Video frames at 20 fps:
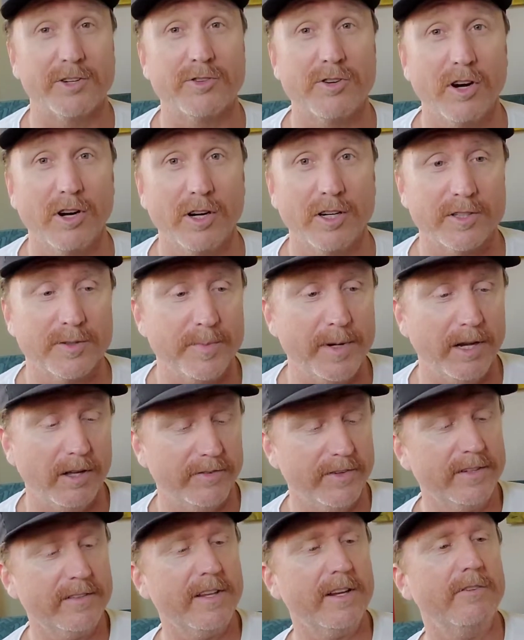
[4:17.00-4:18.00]
stronger
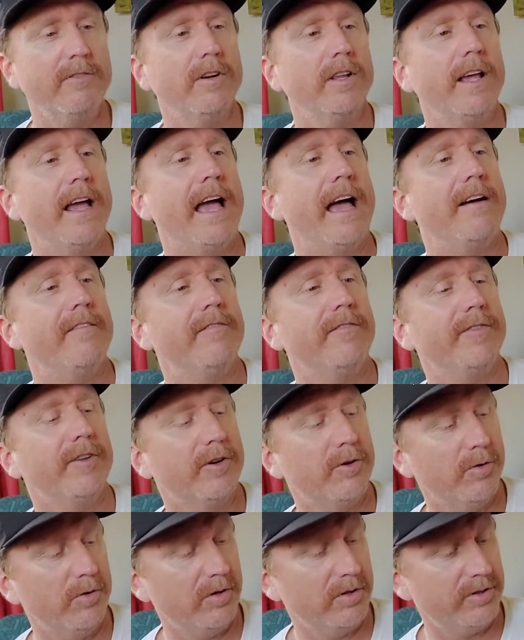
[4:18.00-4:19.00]
smell. This didn't really have the
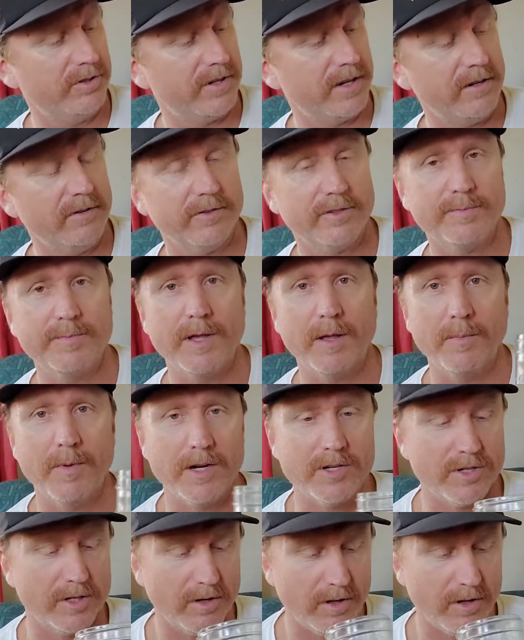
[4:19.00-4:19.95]
Coors. I don't smell much at